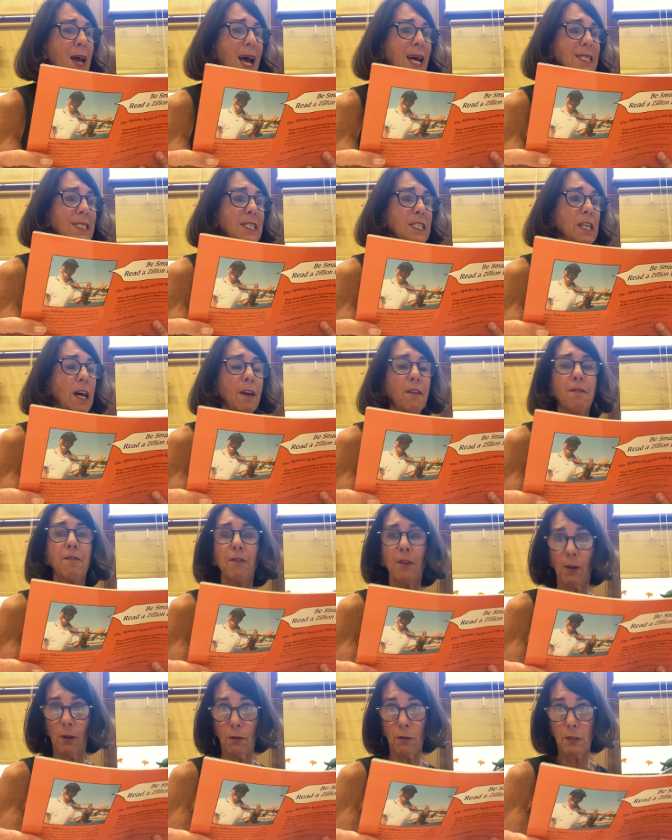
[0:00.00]
as
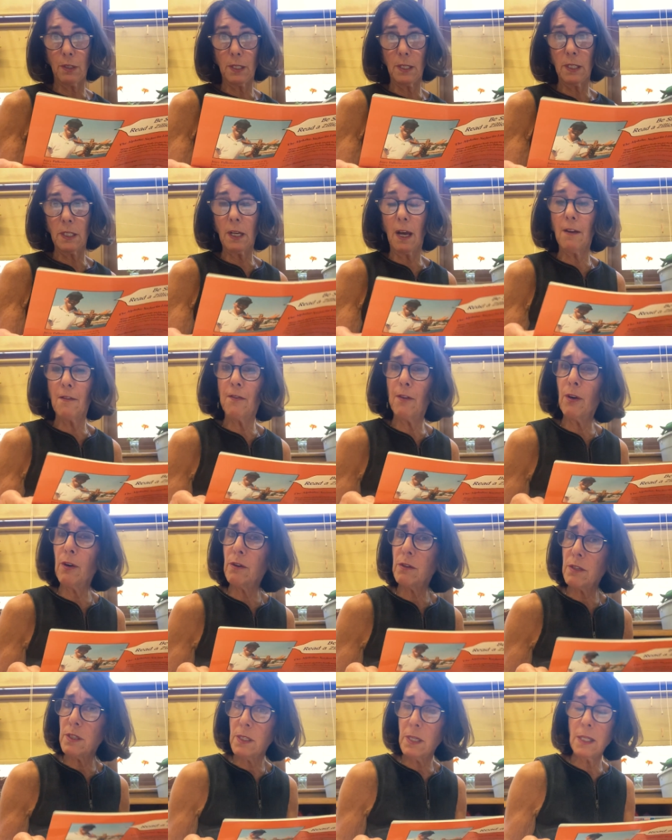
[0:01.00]
diverse,
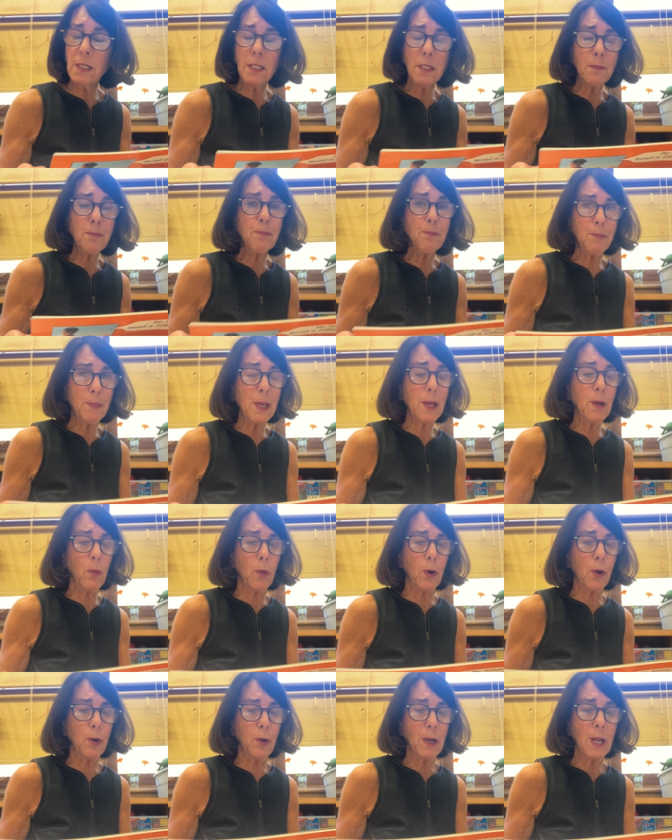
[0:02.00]
diverse, that's a big
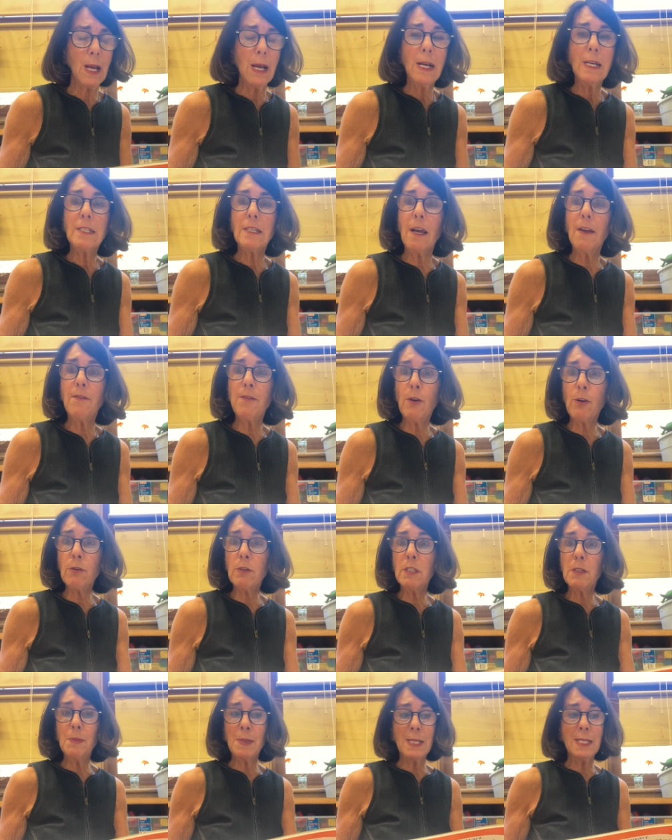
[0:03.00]
word.
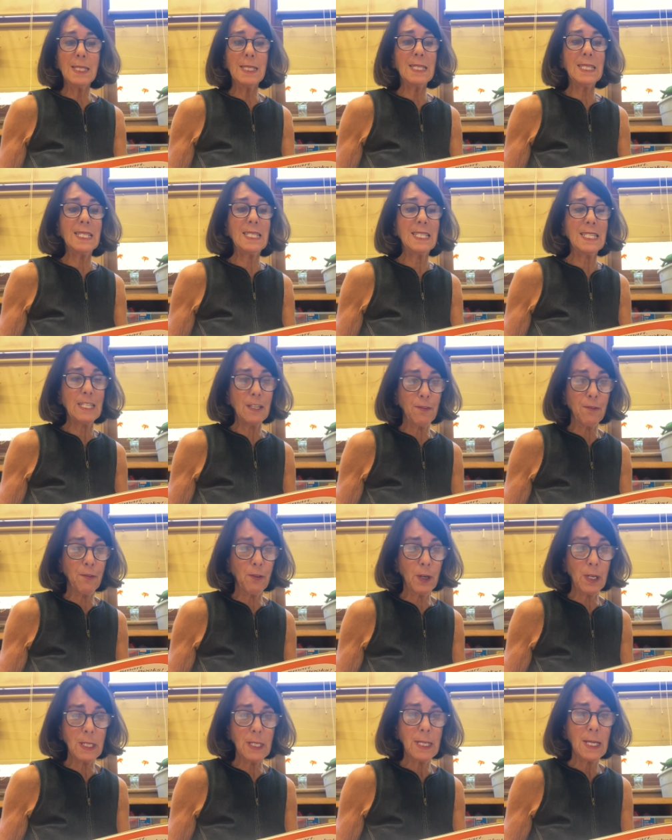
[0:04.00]
Diverse means
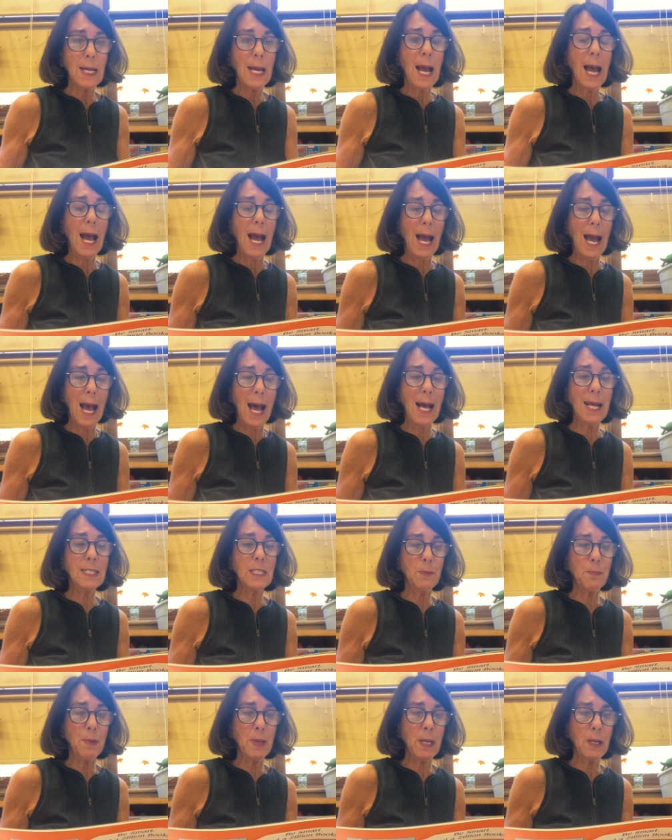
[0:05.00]
different
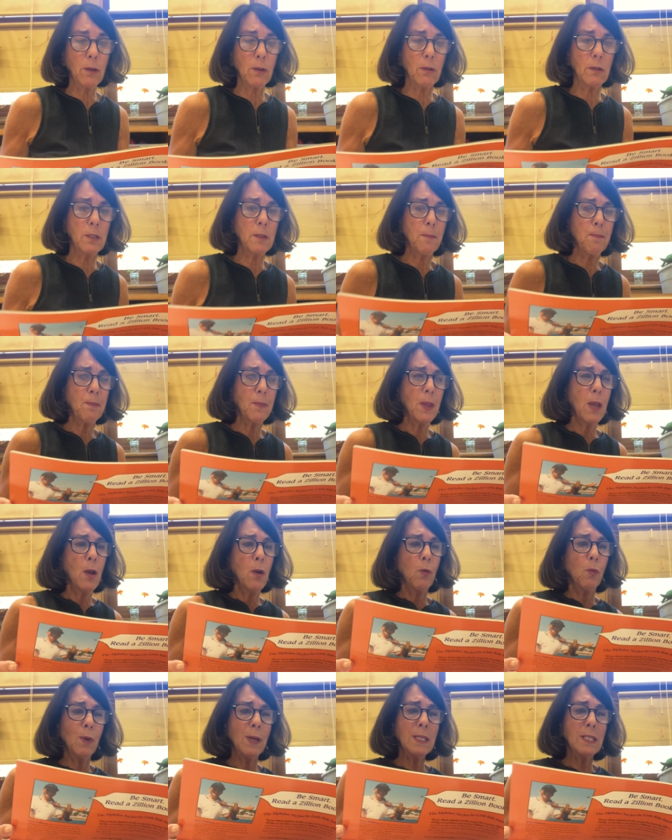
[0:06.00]
as beetles
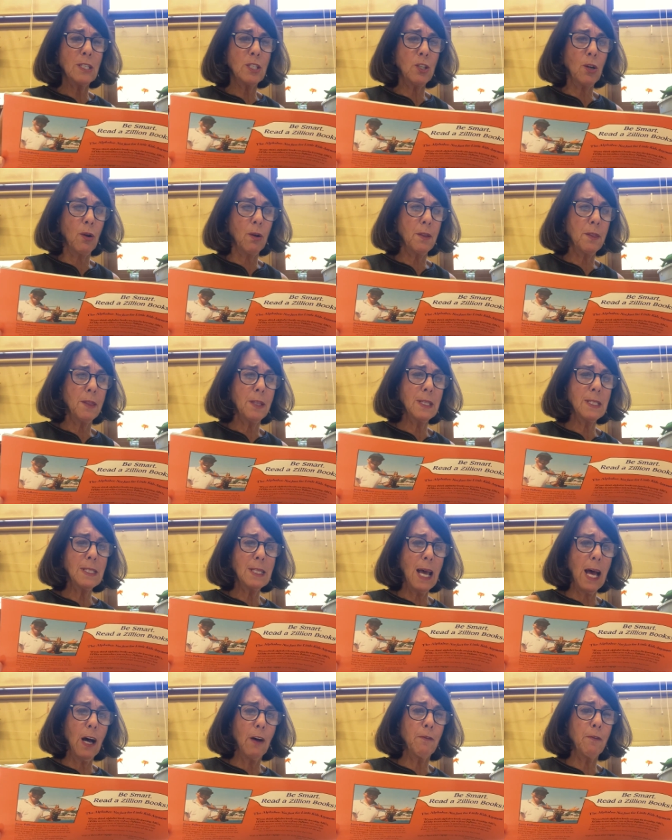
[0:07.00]
we start this
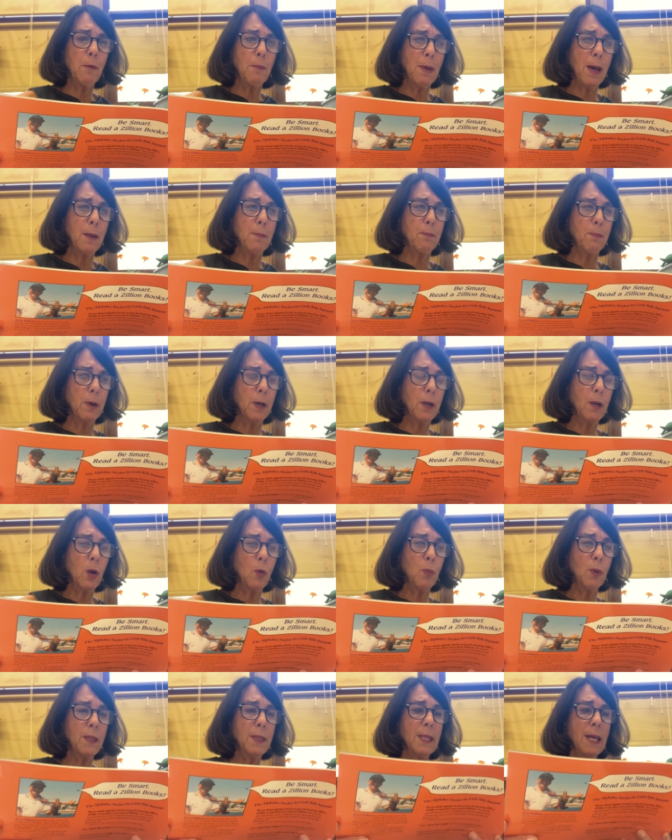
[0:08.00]
alphabet book
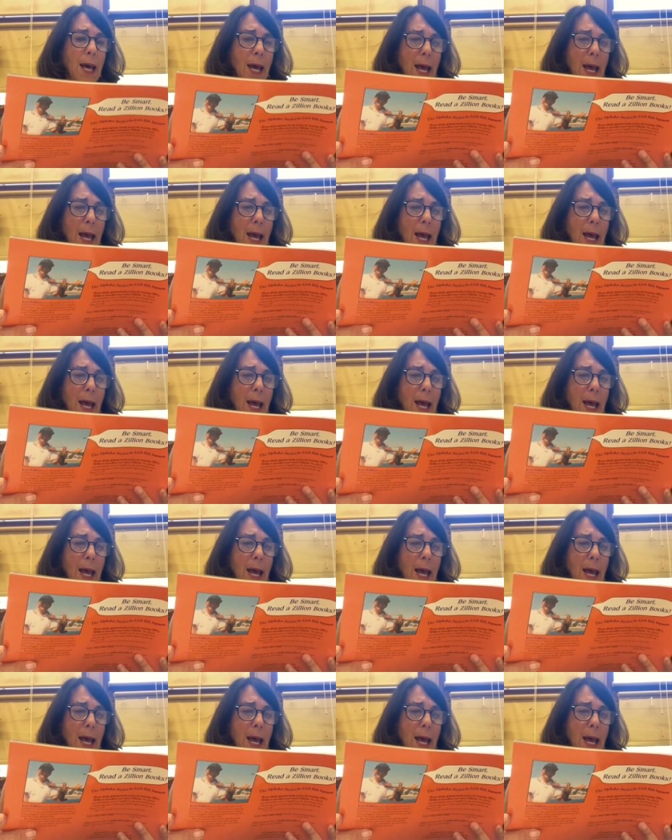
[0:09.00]
with the